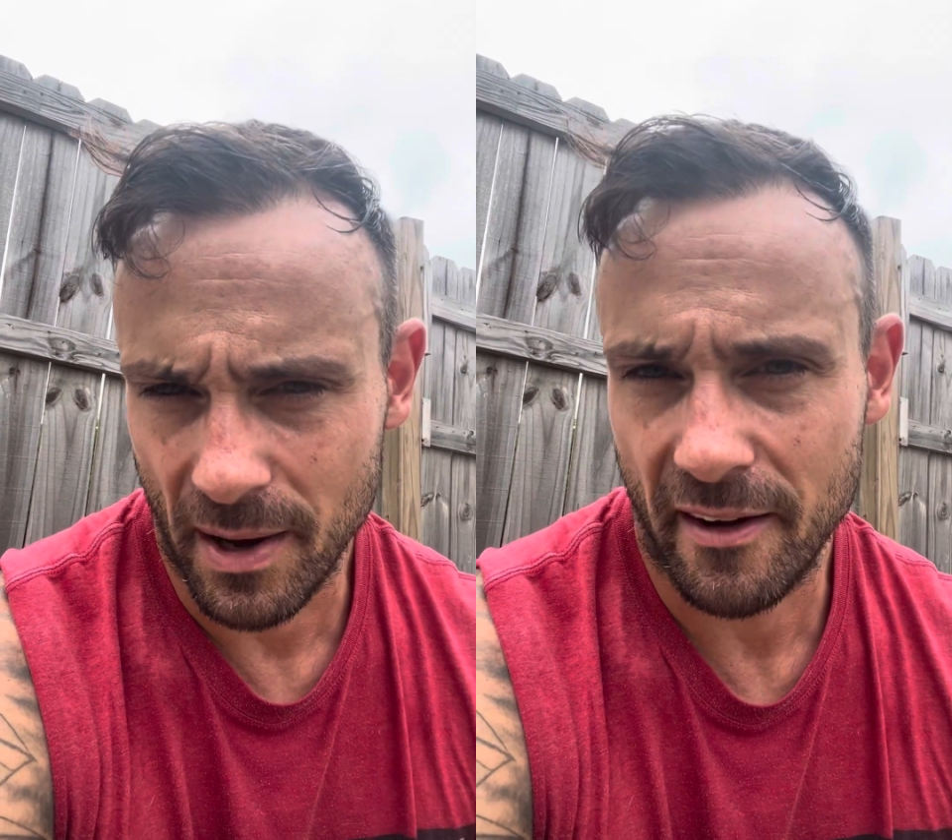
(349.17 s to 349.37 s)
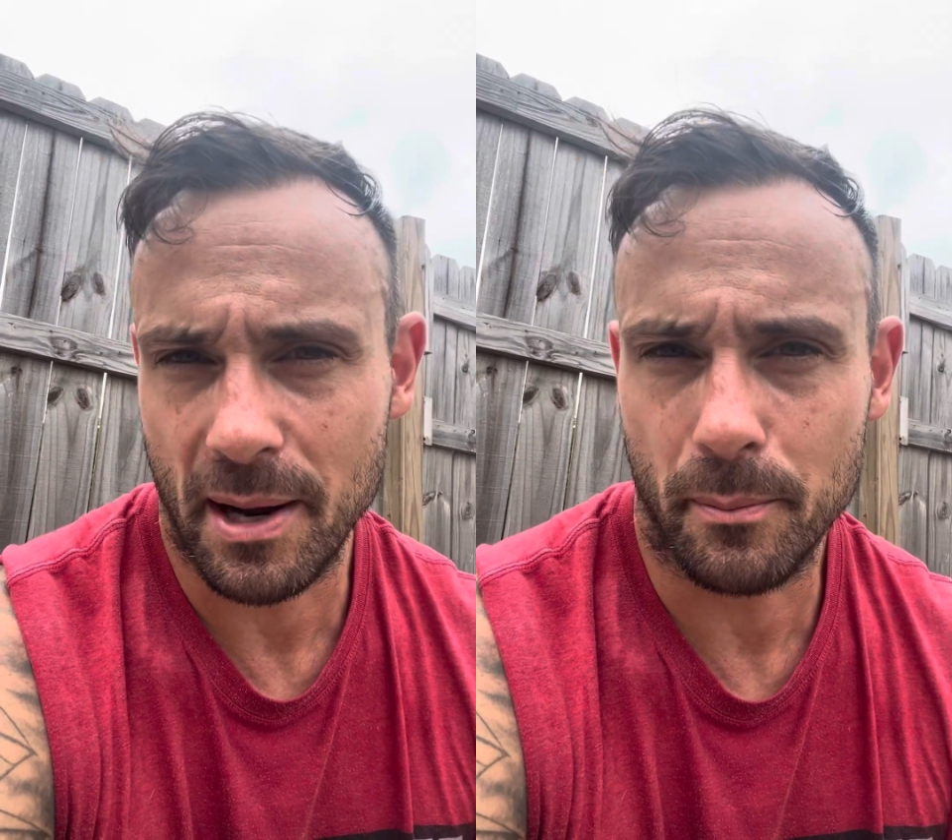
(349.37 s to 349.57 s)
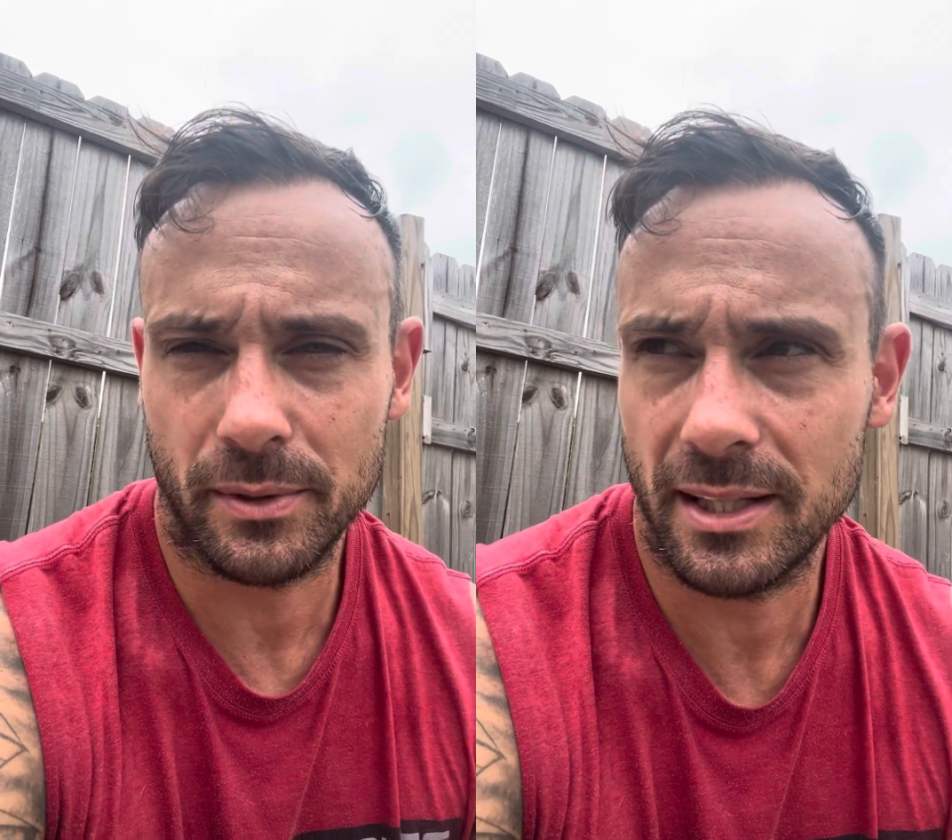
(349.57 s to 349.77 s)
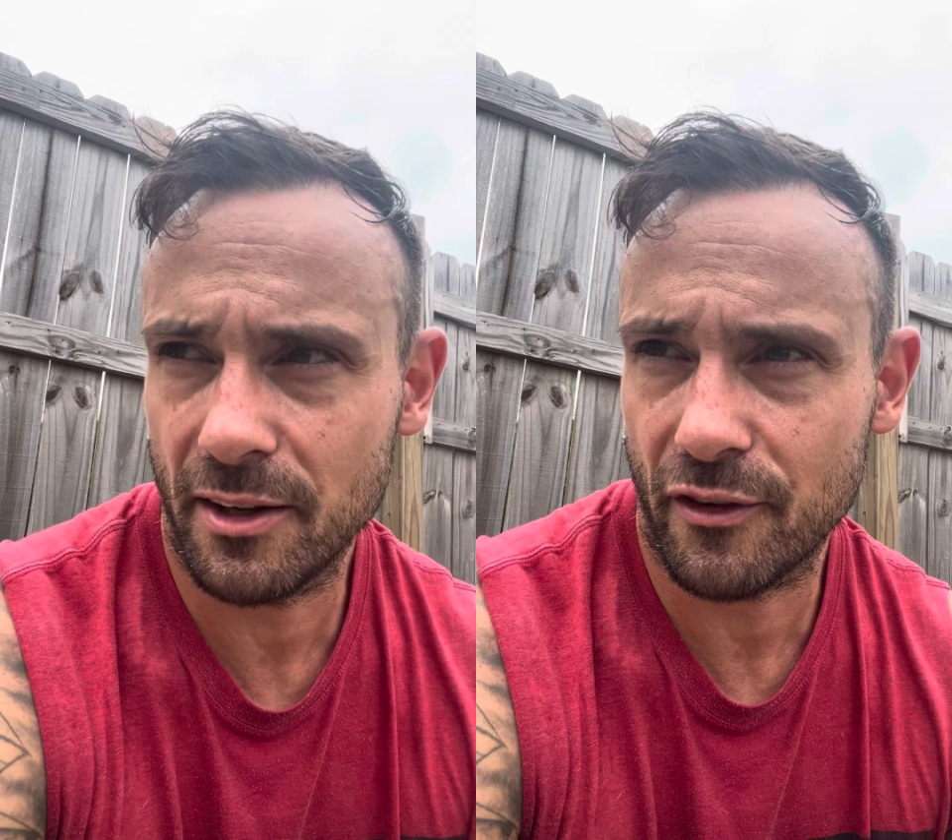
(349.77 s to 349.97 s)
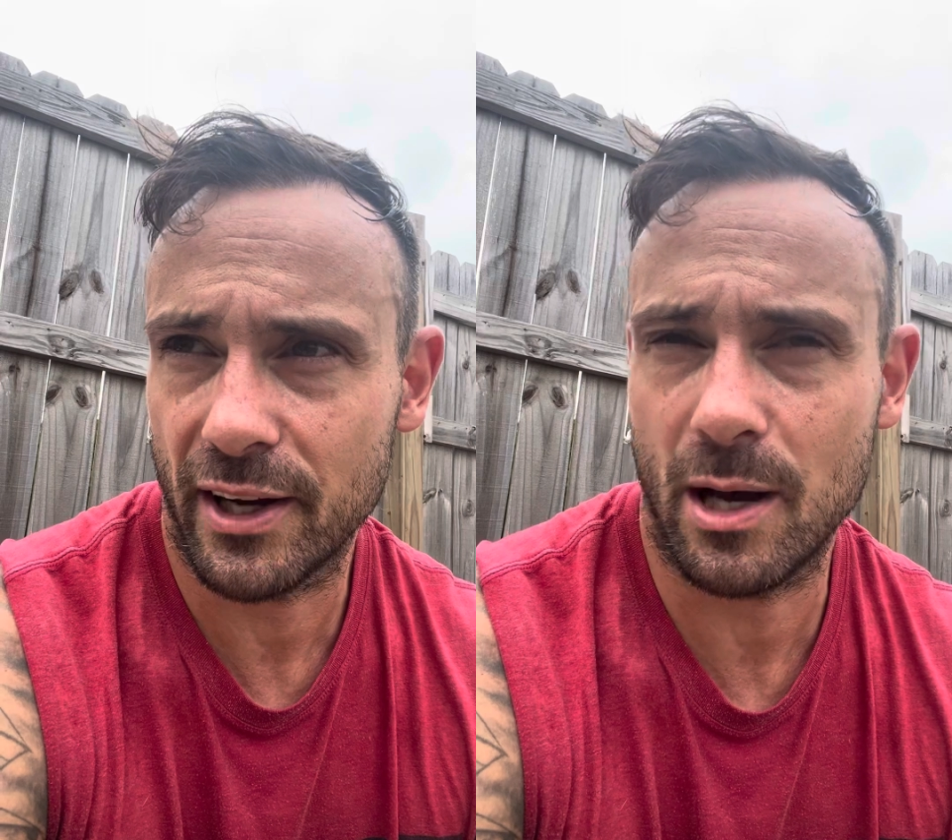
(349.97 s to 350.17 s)
I completely
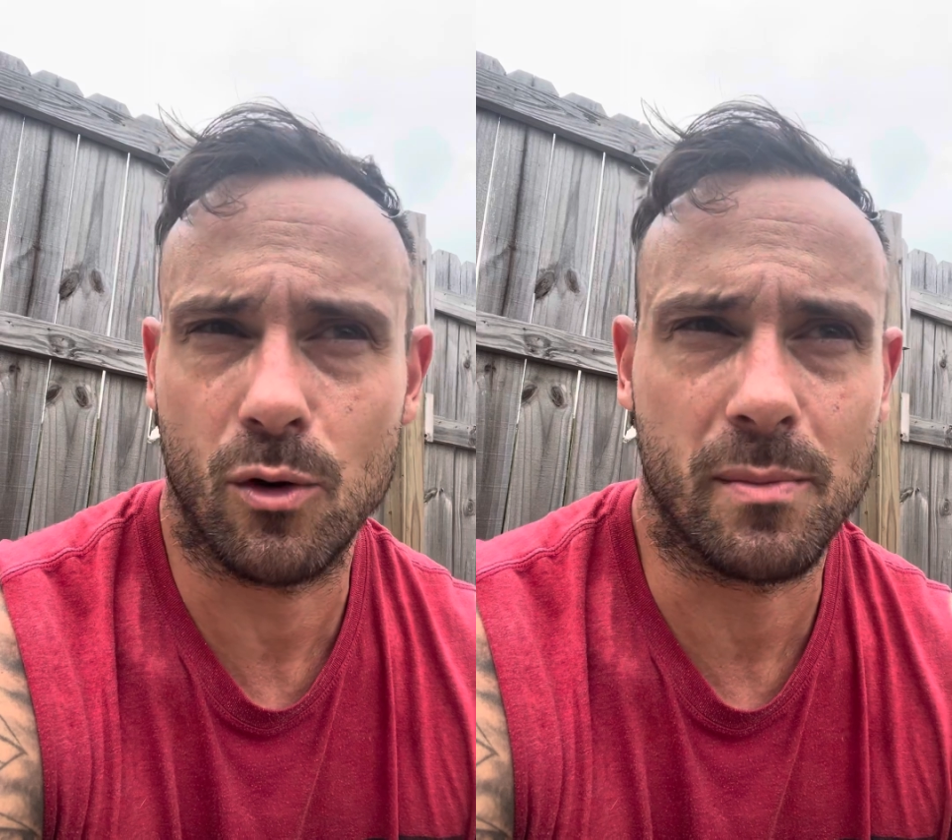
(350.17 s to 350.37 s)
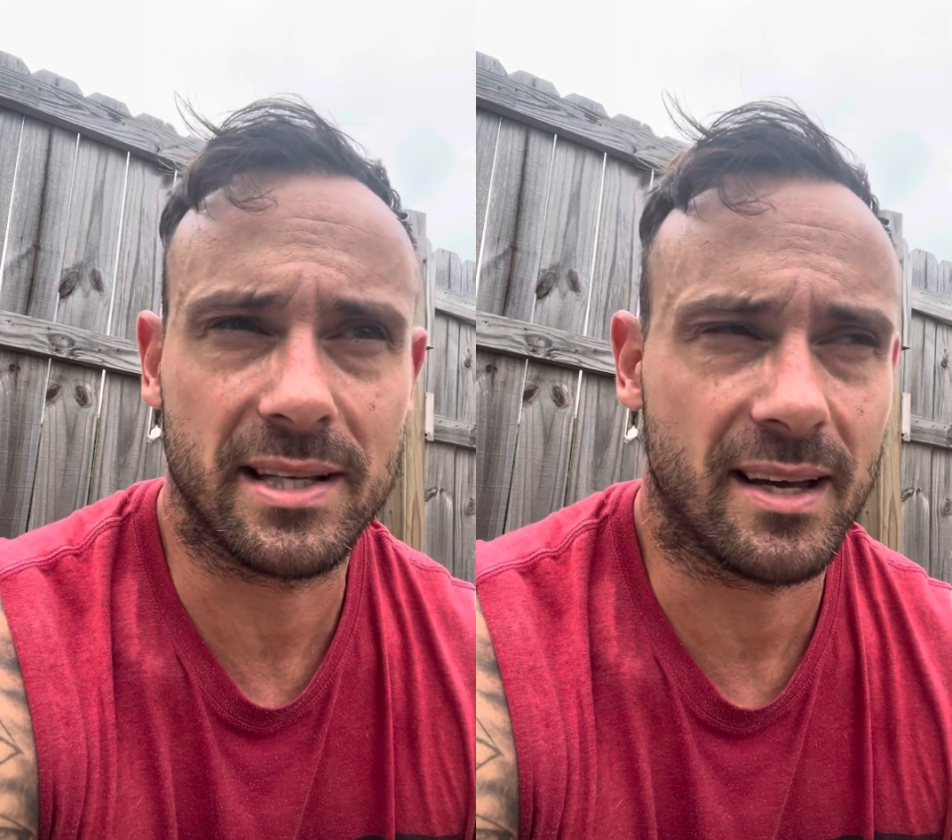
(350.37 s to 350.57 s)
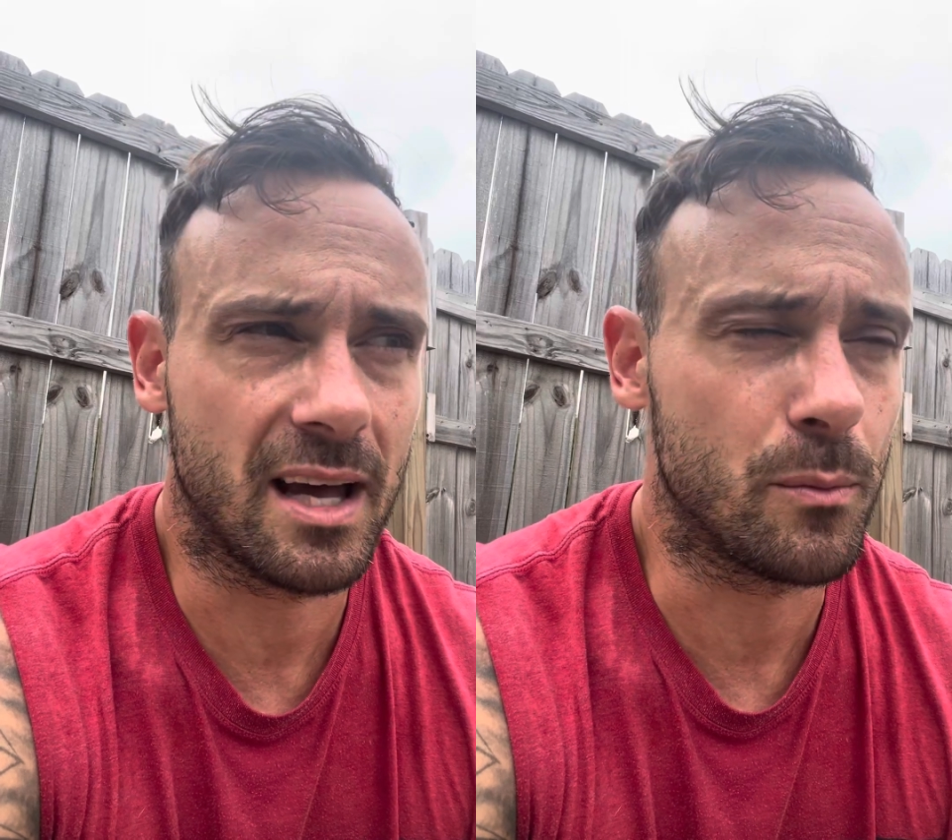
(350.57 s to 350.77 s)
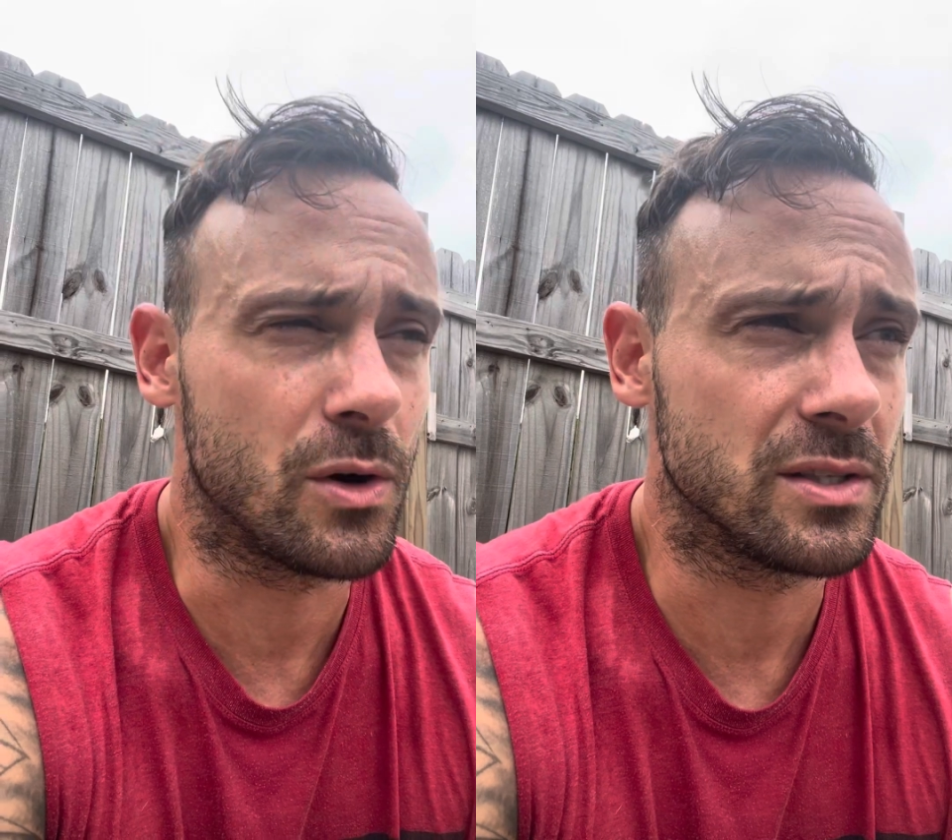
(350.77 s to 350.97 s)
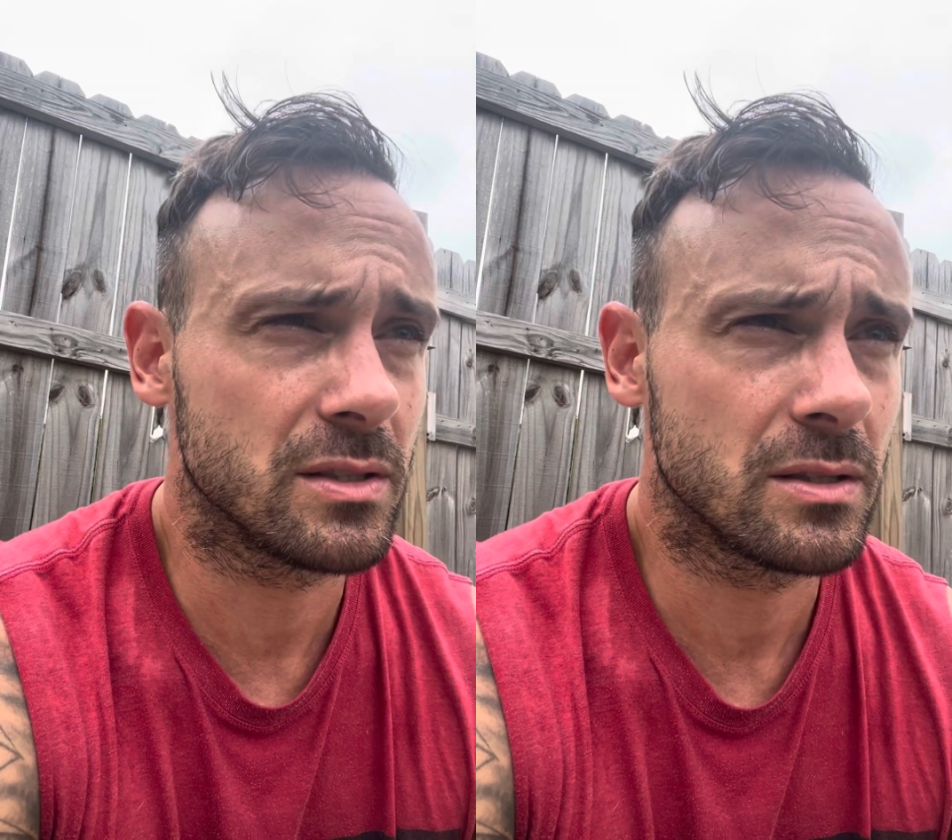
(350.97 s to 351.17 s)
forget what my time
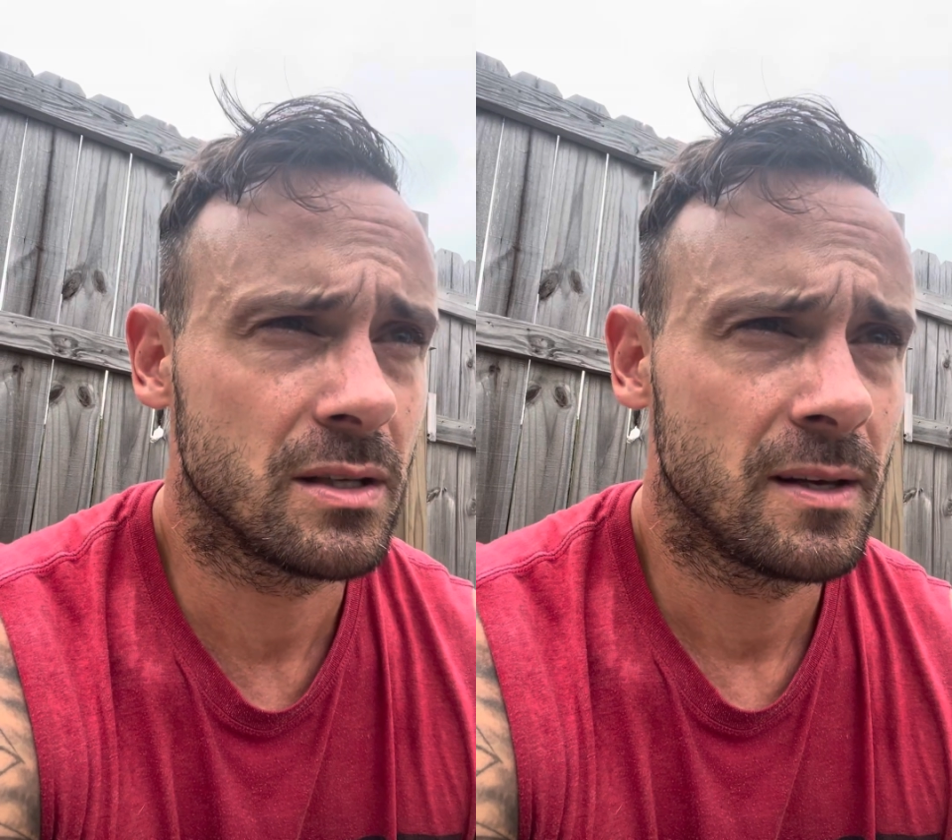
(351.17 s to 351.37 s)
was.